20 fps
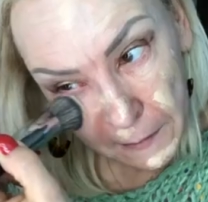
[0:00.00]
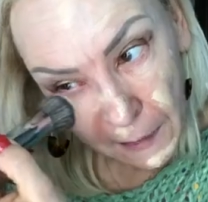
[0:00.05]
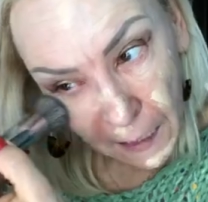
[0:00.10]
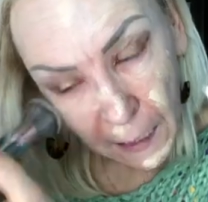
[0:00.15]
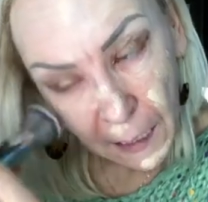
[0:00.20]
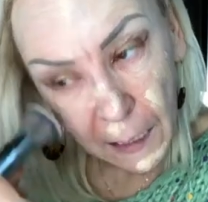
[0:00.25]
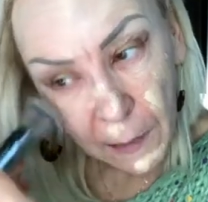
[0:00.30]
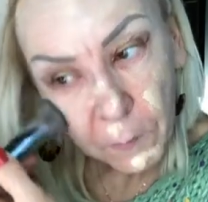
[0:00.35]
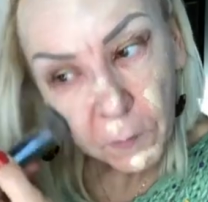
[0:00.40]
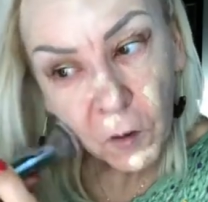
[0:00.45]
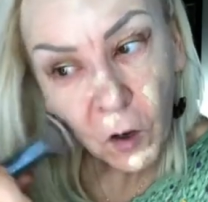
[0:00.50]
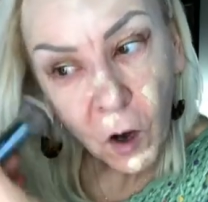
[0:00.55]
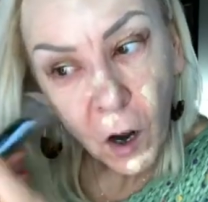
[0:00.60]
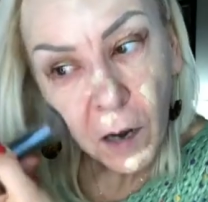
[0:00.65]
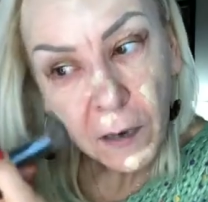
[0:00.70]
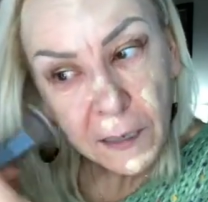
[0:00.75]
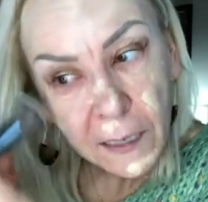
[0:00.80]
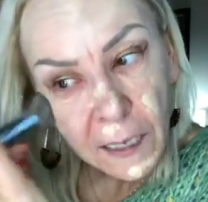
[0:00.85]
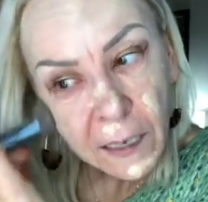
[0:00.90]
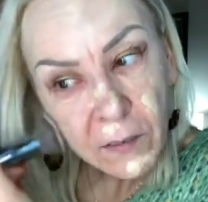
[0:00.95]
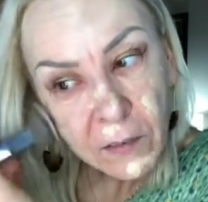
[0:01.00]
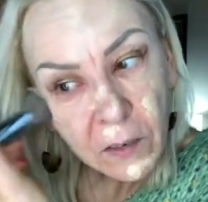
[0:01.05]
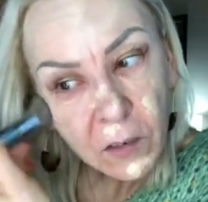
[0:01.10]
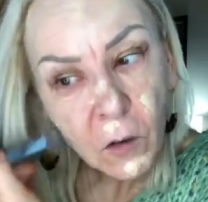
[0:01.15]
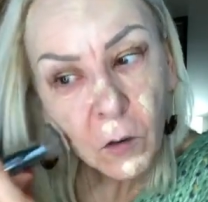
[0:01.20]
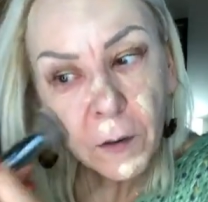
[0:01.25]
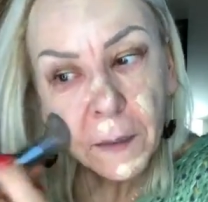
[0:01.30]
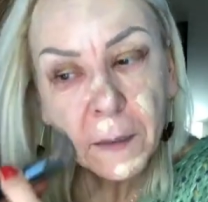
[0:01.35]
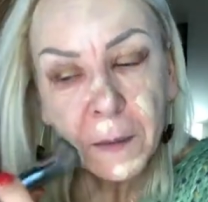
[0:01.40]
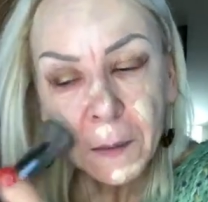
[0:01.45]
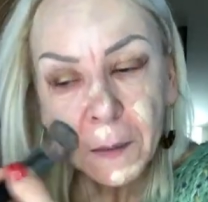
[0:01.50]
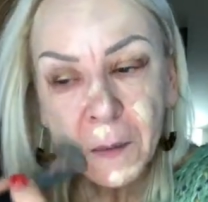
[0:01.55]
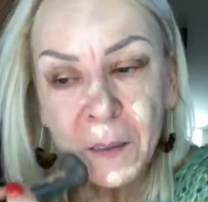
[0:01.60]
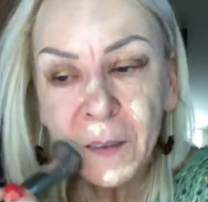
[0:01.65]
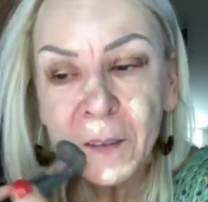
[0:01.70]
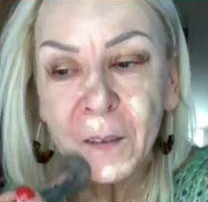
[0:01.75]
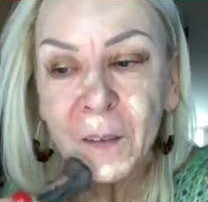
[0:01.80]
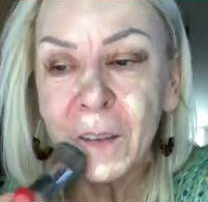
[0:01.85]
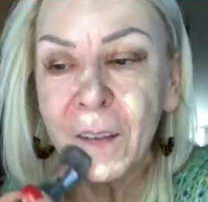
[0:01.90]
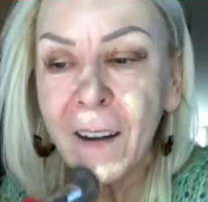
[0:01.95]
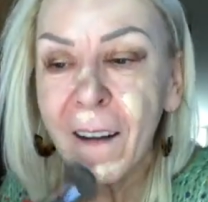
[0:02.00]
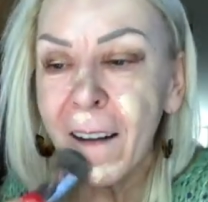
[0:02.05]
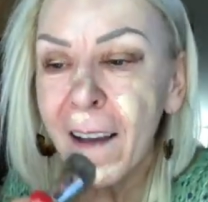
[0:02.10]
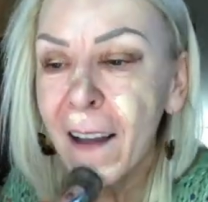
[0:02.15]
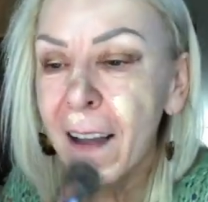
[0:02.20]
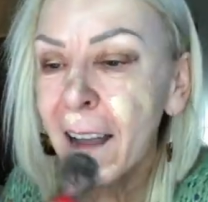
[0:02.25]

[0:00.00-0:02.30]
eyes I am not even going to do